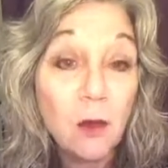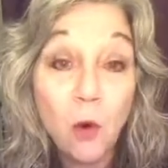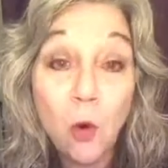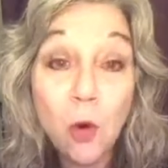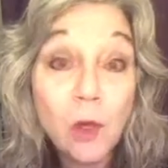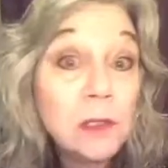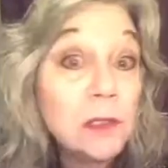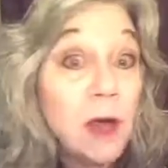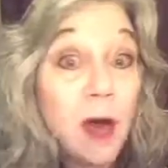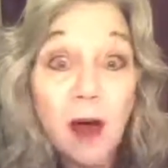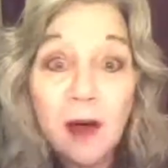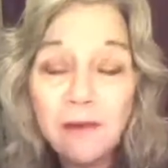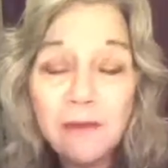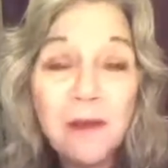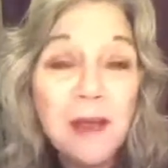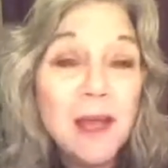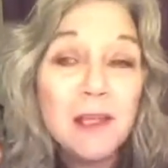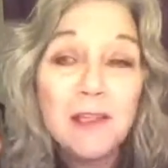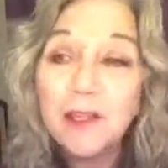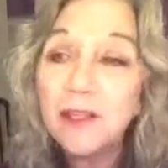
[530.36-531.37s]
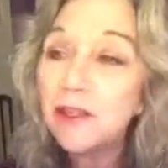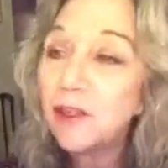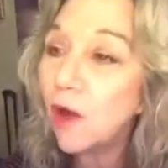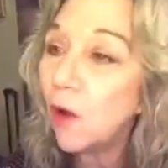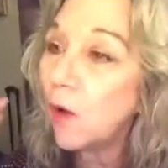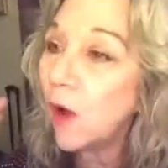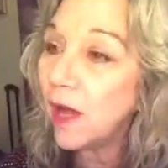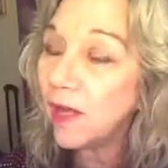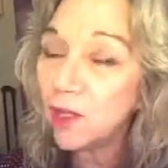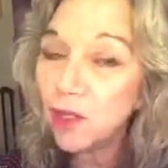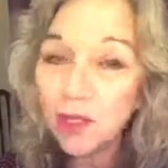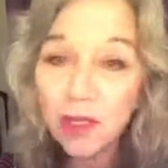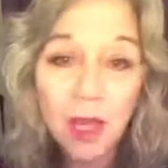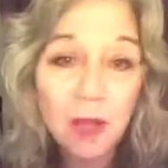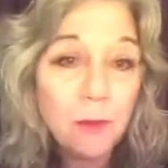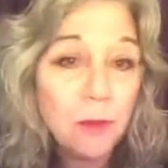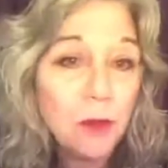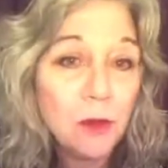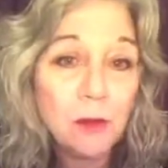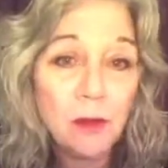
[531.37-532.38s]
or love, just go, I
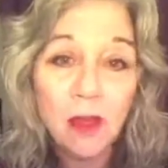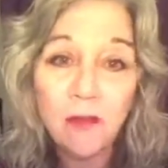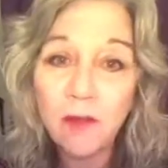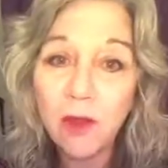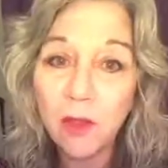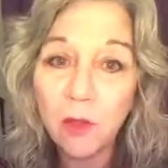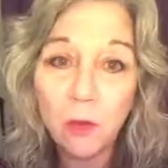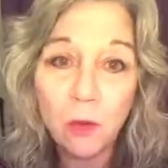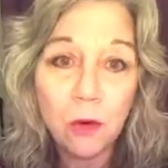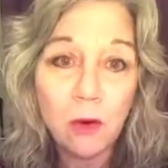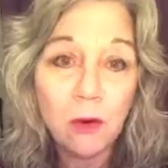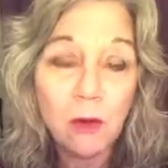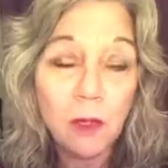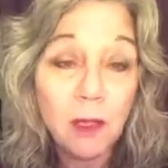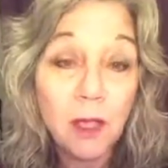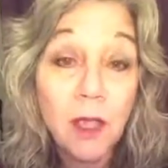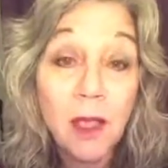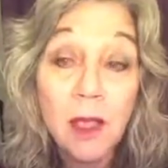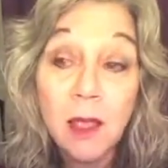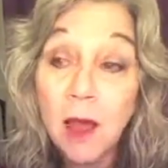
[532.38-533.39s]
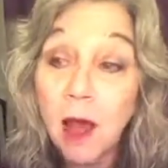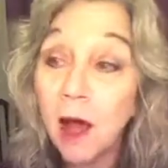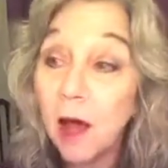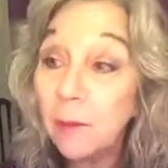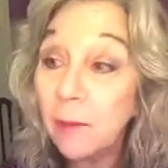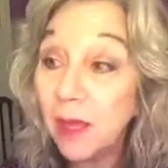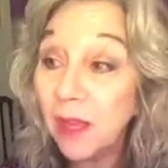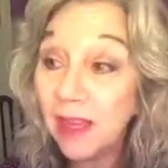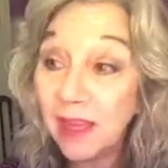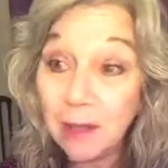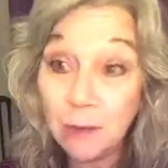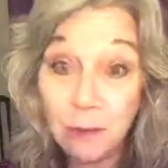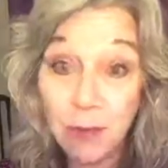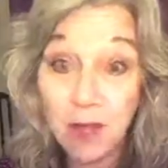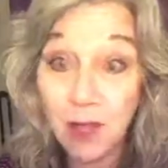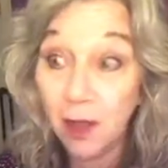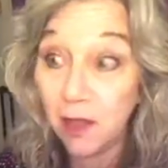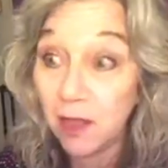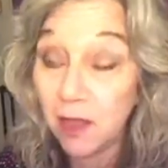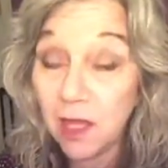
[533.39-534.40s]
shed pure love on the world. It can
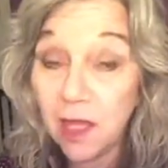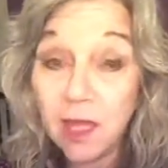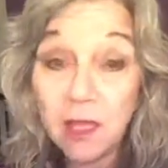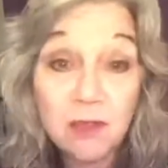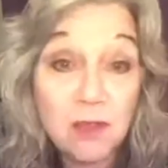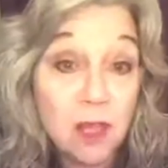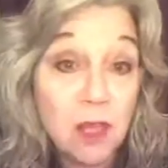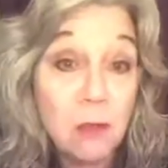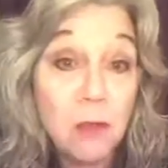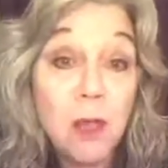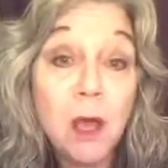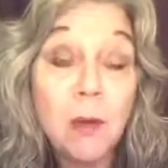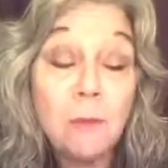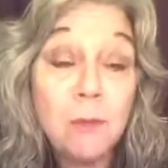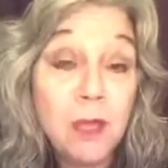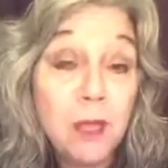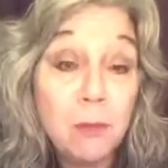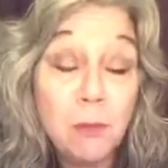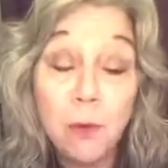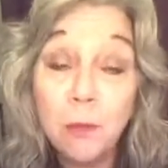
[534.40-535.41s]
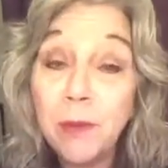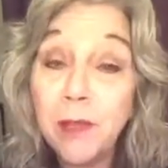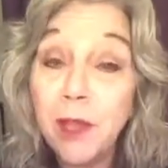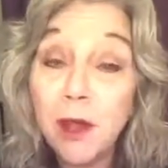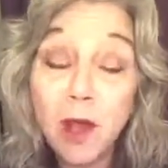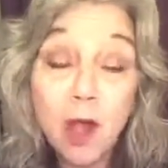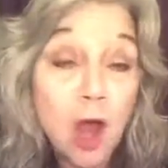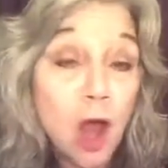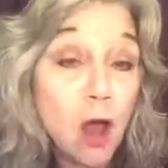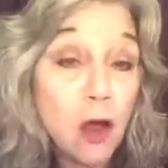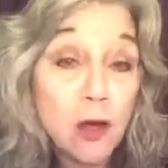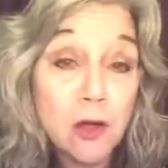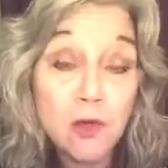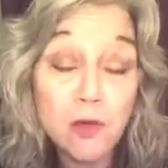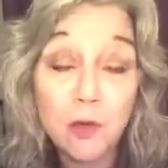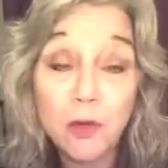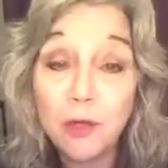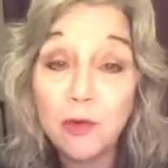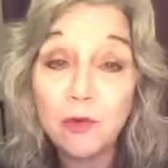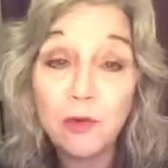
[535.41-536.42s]
be on things, it can be on people, be on cars
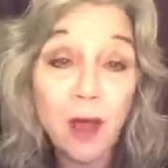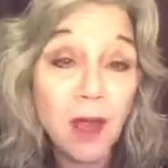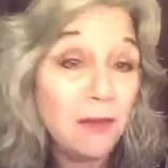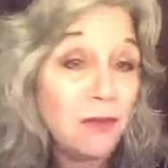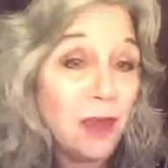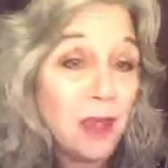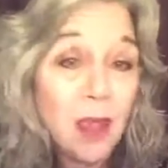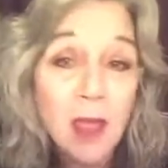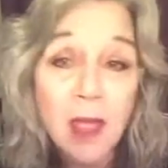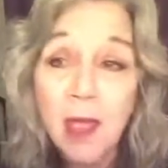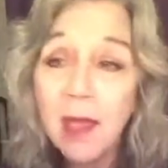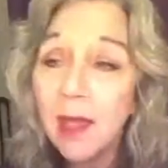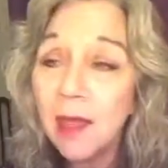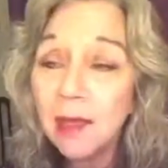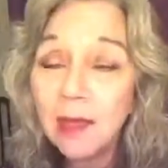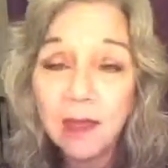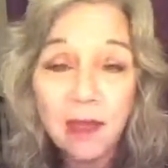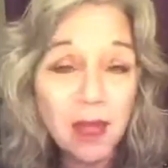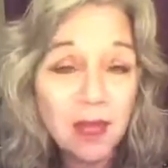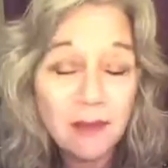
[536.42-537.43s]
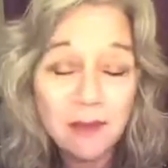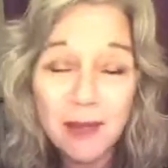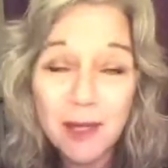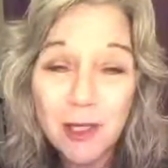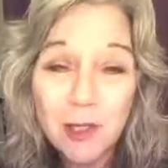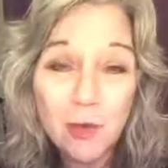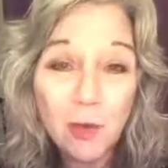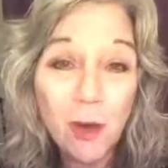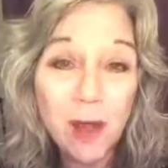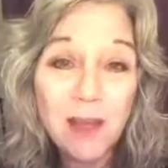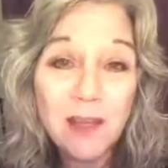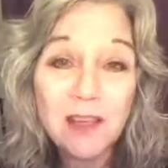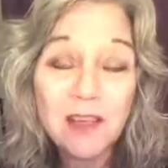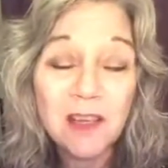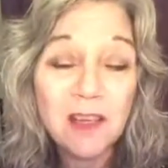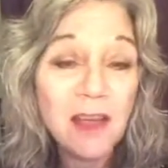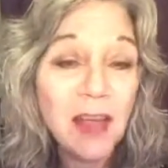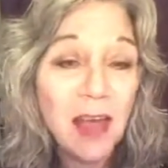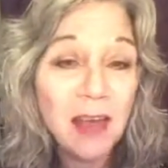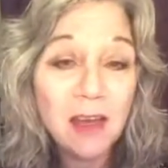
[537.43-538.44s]
when you're driving. None of it is
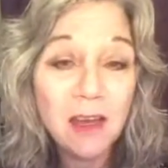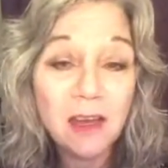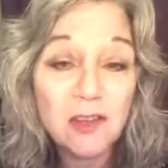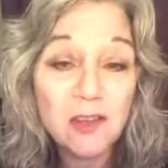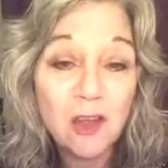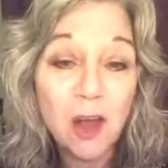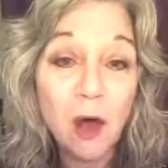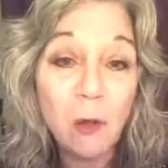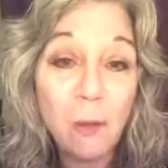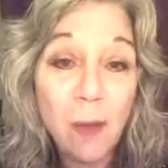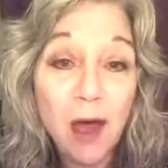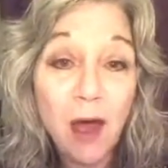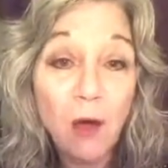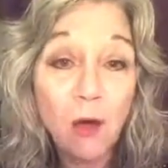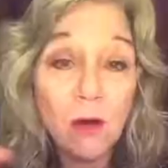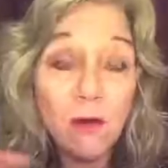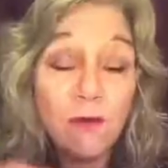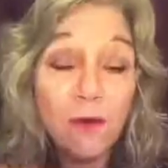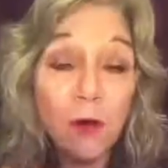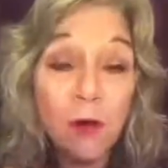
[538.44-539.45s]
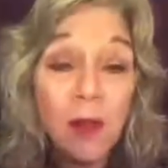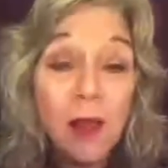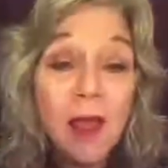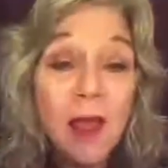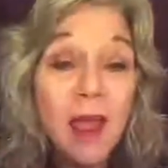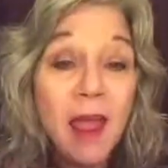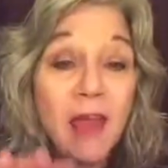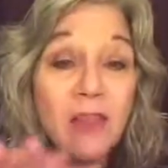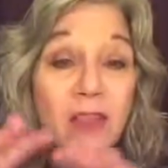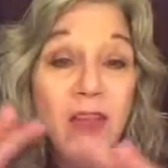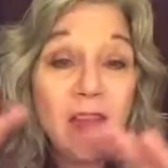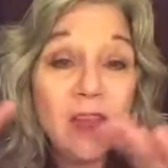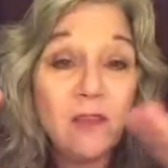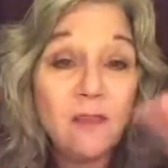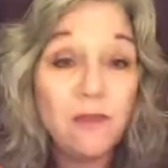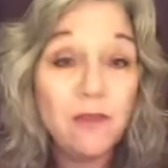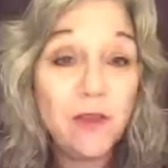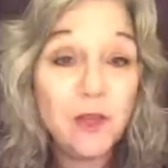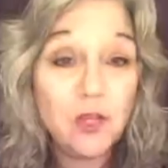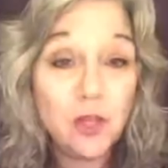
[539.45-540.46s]
wasted, and it is all powerful. And then
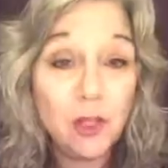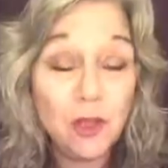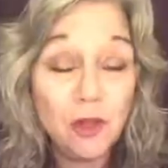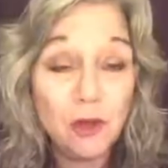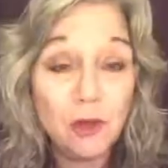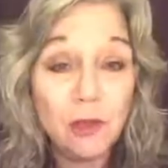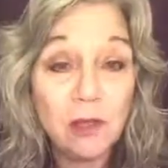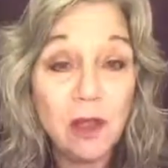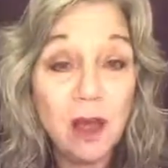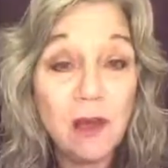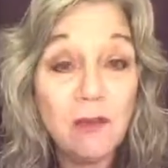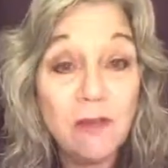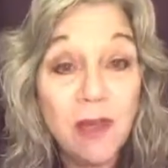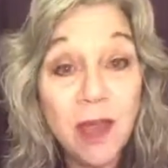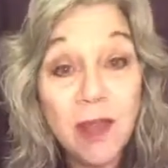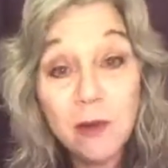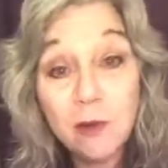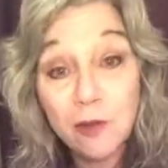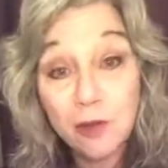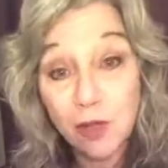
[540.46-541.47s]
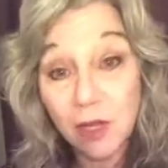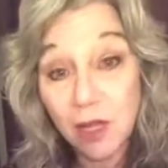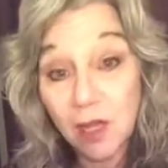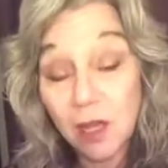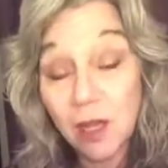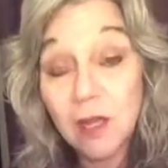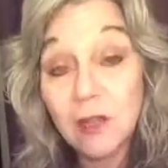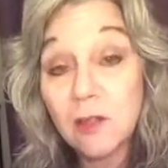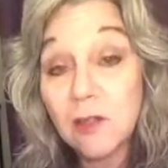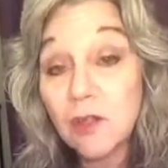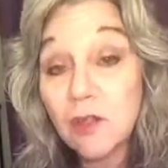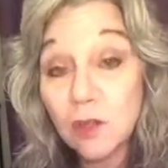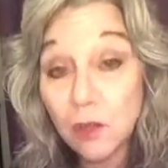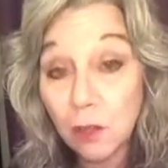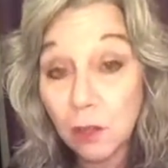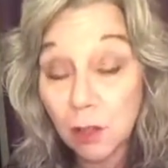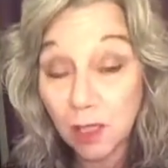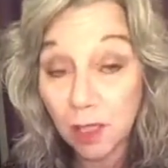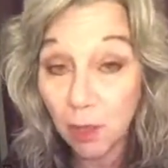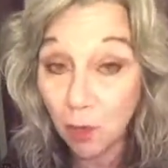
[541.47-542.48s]
envision your love energy
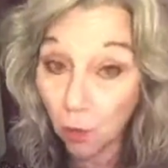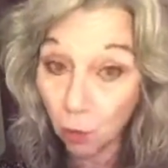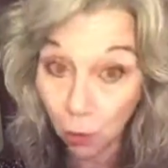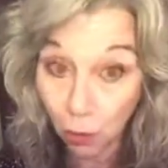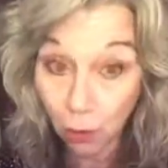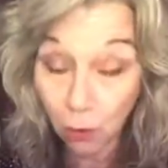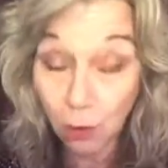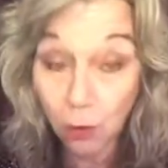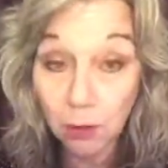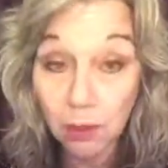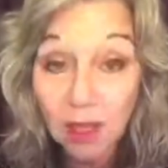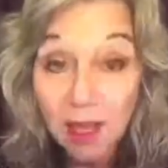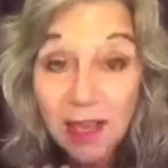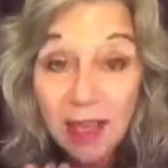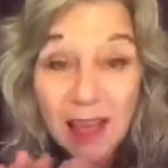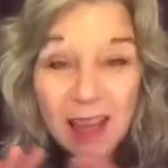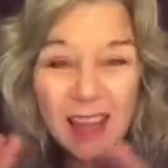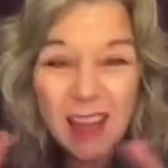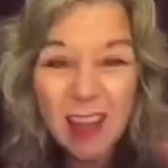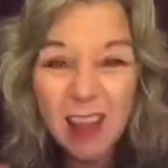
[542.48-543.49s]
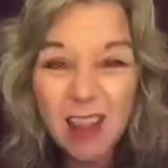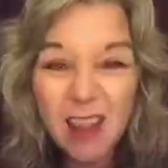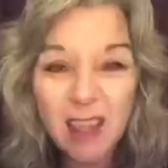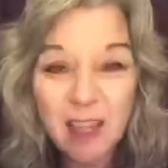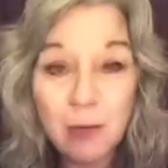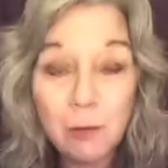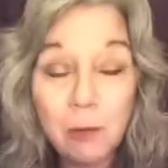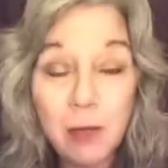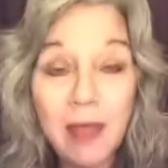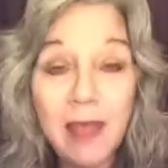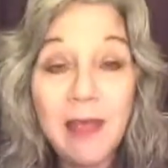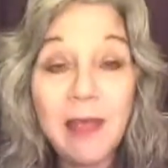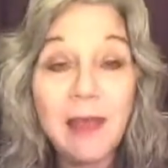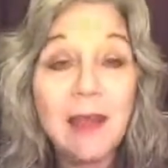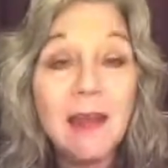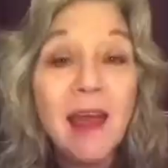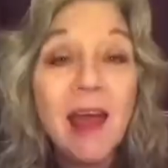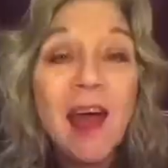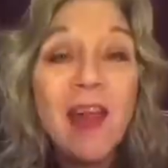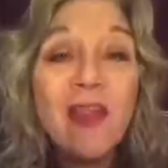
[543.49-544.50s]
encircling the world in a thin blanket.